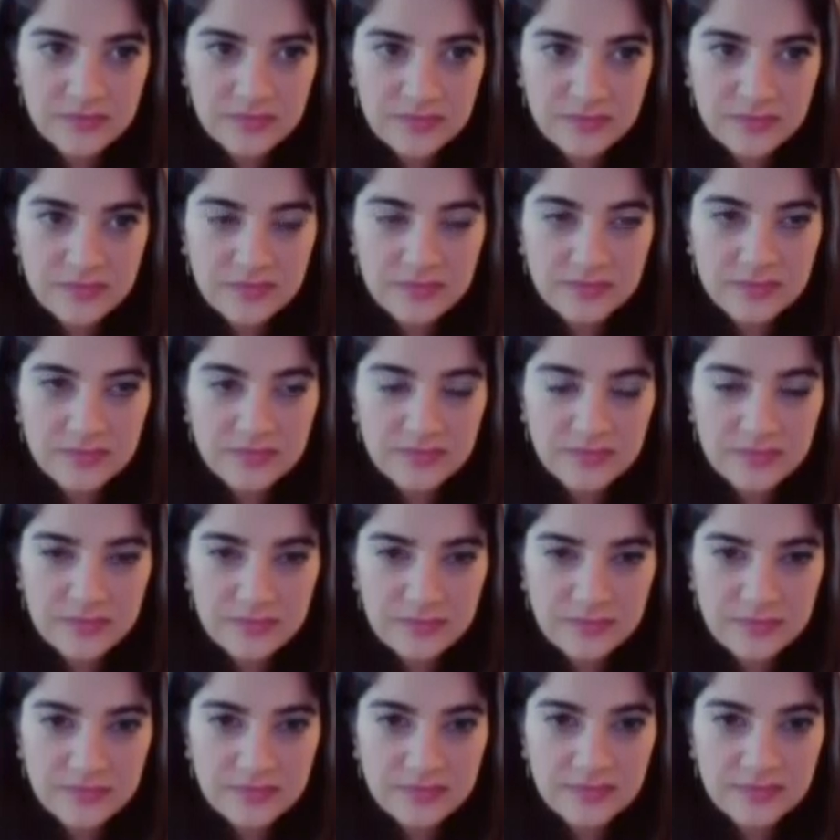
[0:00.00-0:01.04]

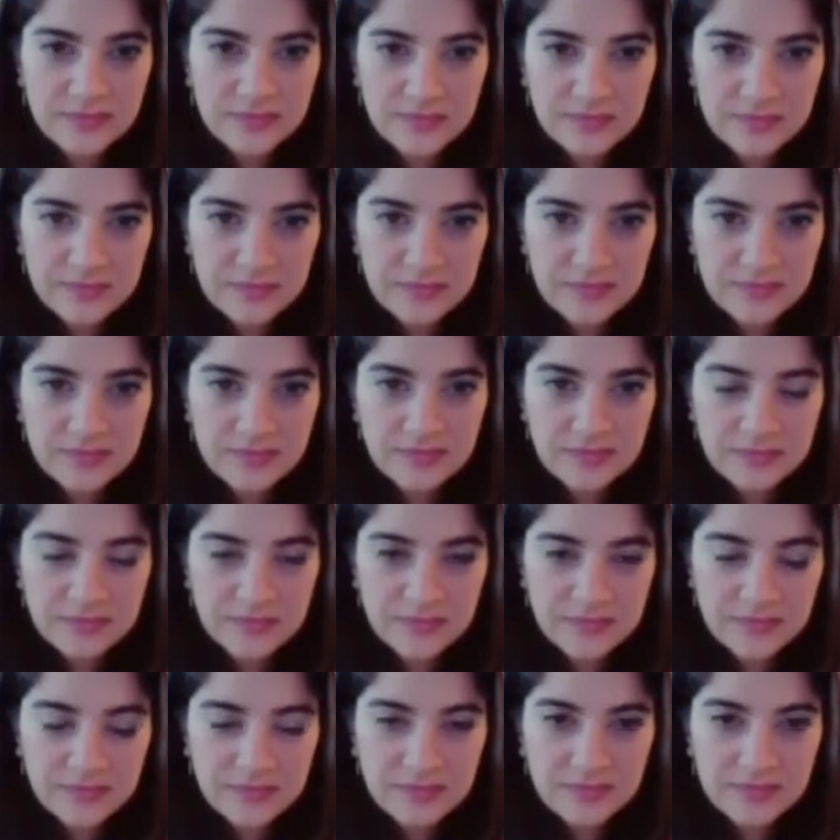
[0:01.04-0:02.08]

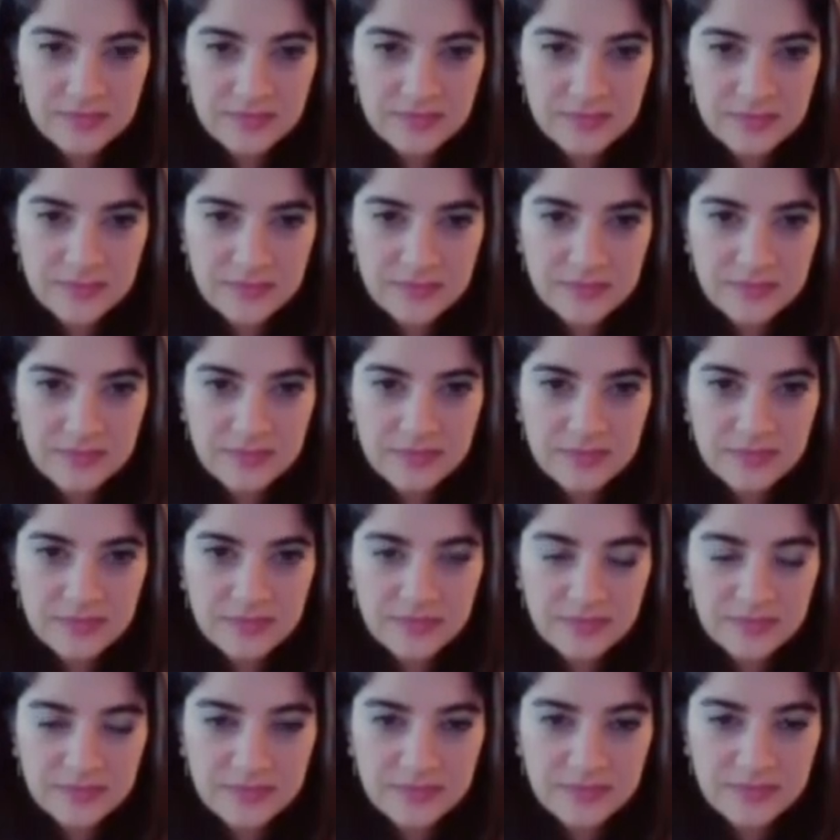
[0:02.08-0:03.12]

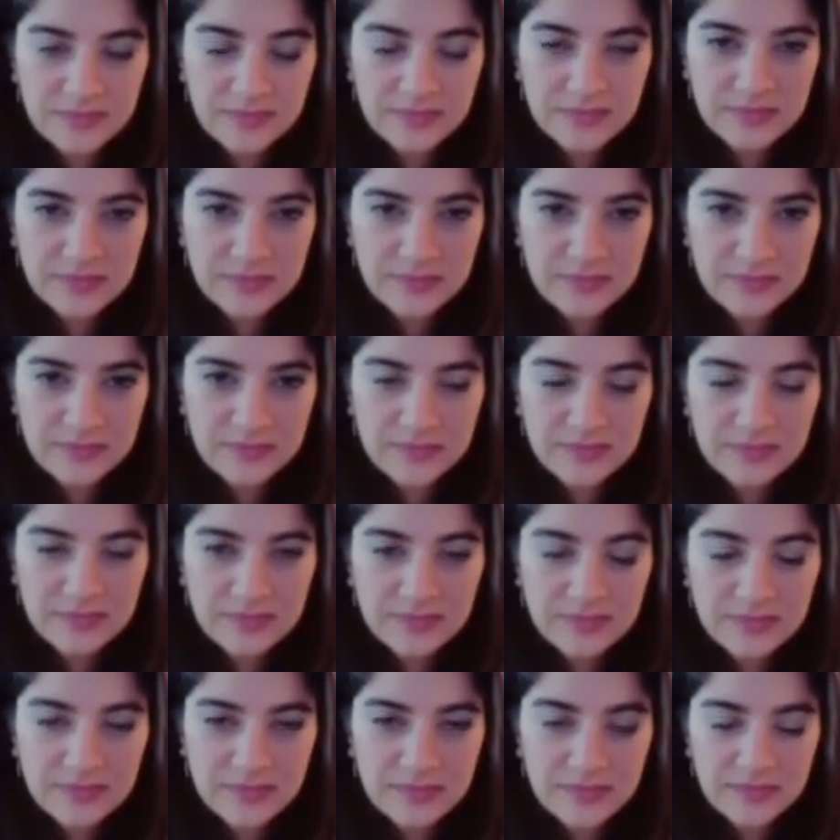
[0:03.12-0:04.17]

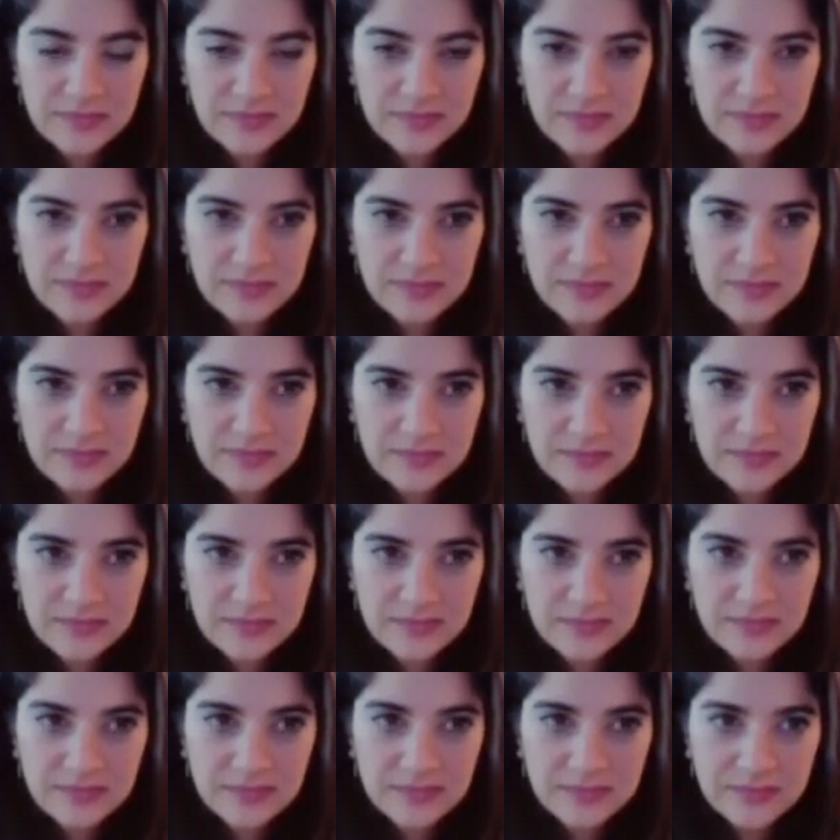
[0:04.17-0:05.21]

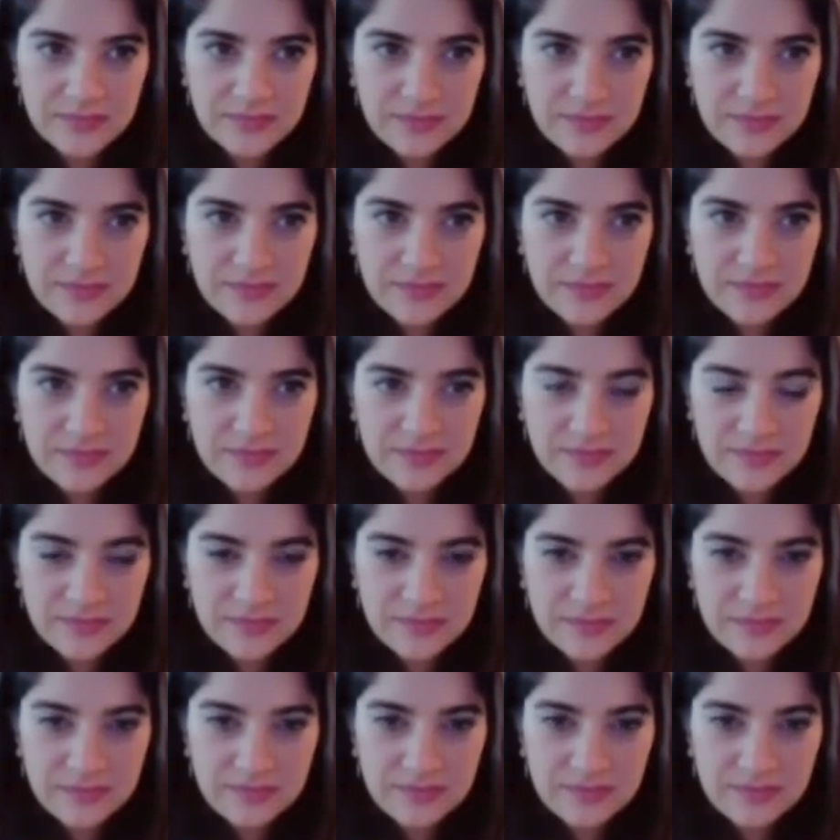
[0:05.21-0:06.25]

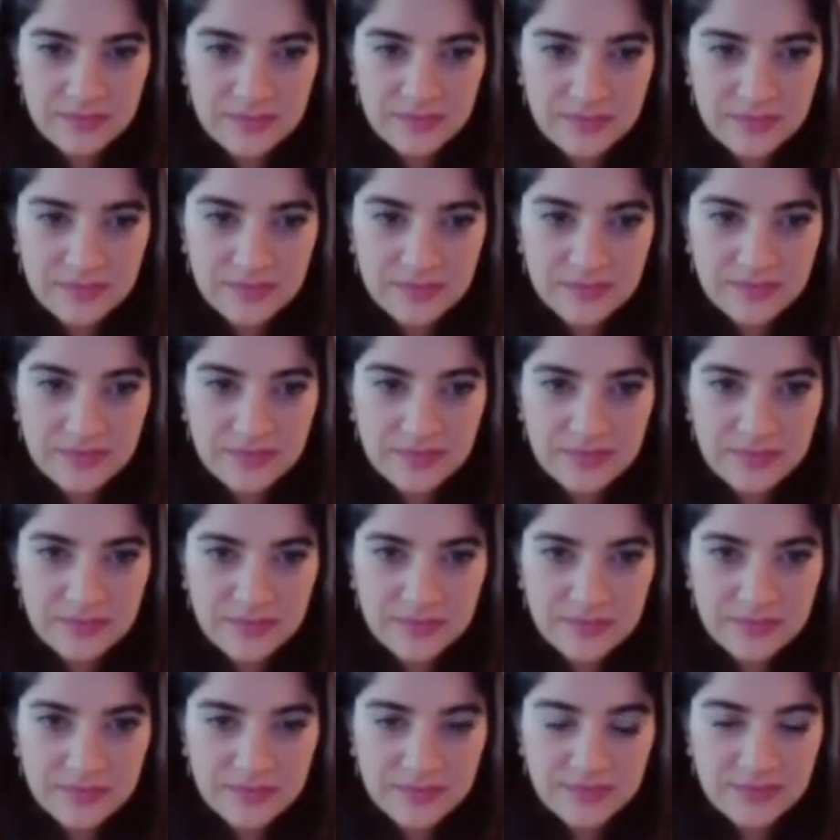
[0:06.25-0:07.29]

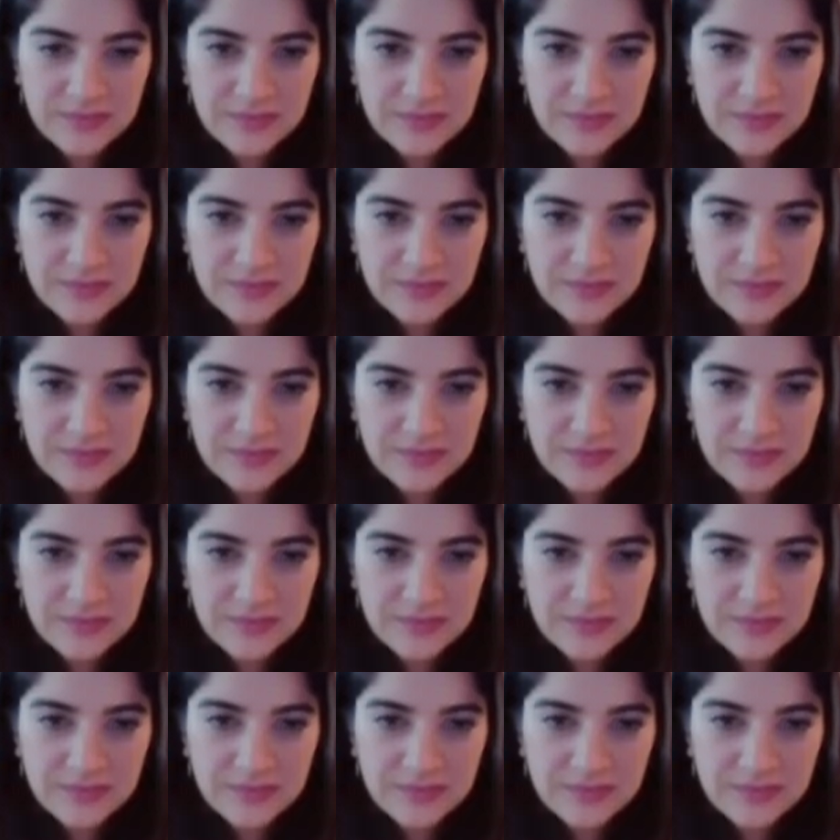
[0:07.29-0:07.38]
(not speaking)